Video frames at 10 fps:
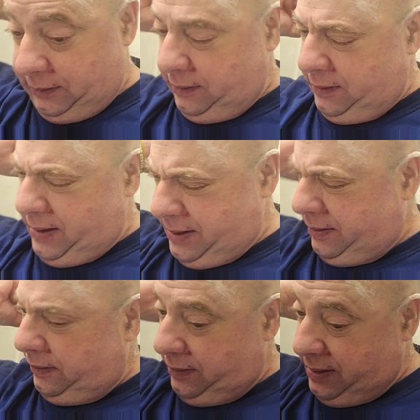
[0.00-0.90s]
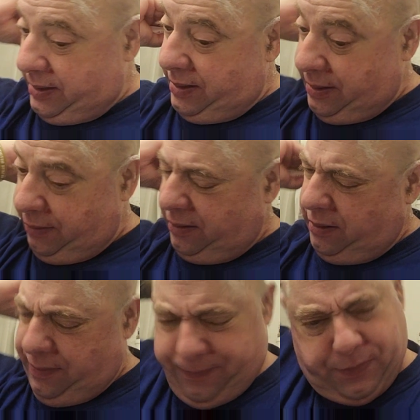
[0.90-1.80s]
All right, and
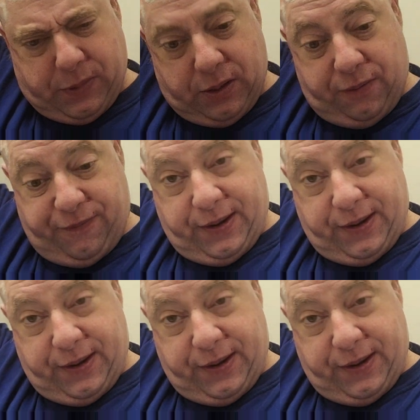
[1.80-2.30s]
don't